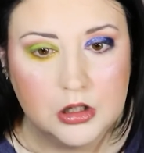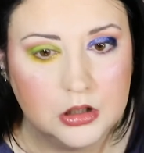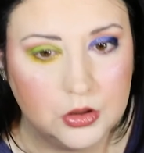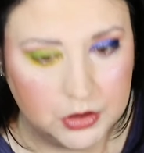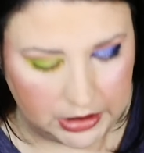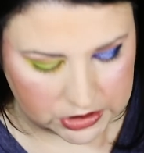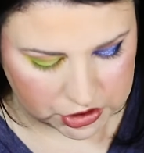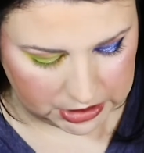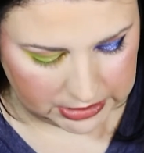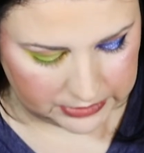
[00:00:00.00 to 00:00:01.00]
lower lash
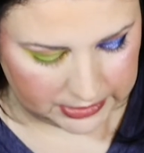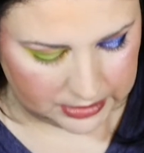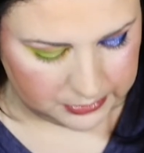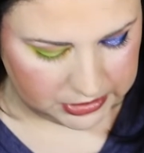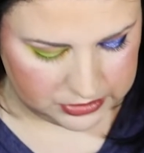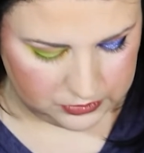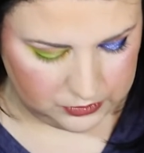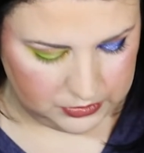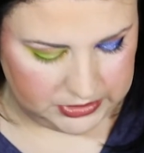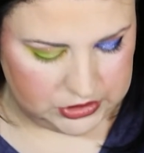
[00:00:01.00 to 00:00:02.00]
line, I think I'm gonna
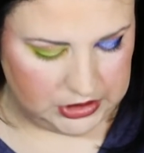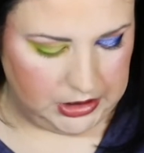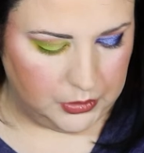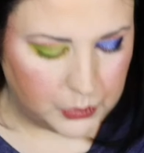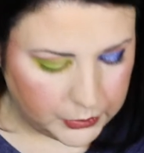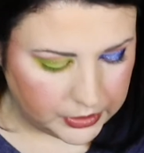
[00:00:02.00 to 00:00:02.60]
do the shade